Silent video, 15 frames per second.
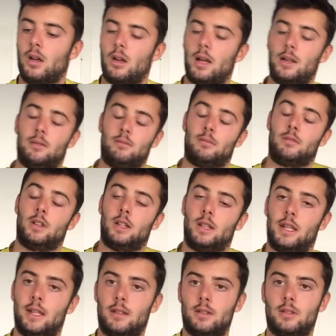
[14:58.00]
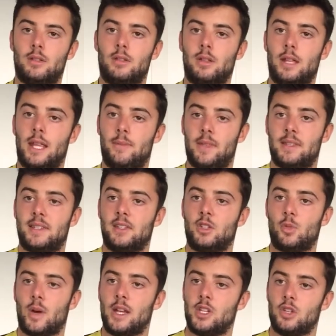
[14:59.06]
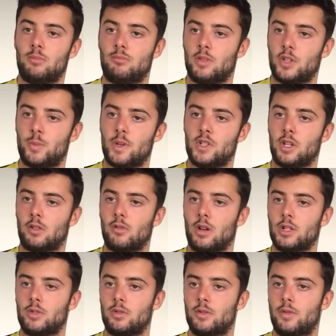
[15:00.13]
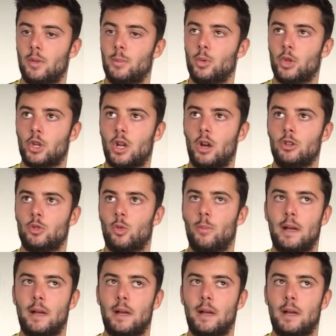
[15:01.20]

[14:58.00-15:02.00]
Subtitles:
And in this situation, especially at grassroots football, the coach will